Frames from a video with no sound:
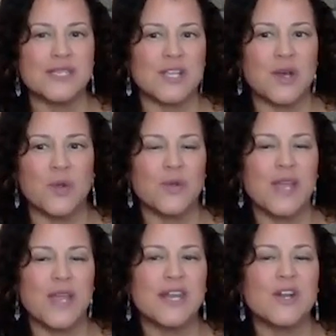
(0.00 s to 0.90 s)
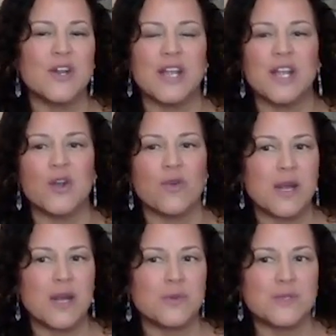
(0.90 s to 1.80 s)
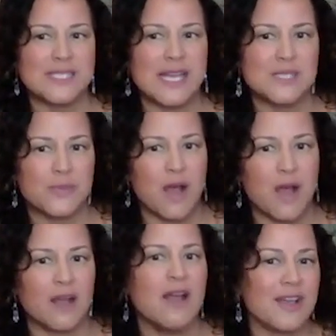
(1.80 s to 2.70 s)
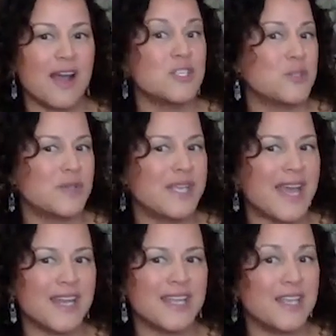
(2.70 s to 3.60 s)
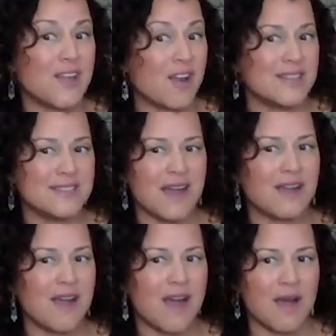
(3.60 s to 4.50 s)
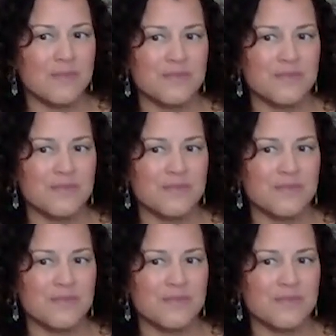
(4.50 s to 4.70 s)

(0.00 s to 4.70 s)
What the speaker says: so created her incredible sex blog on julietachiara.com.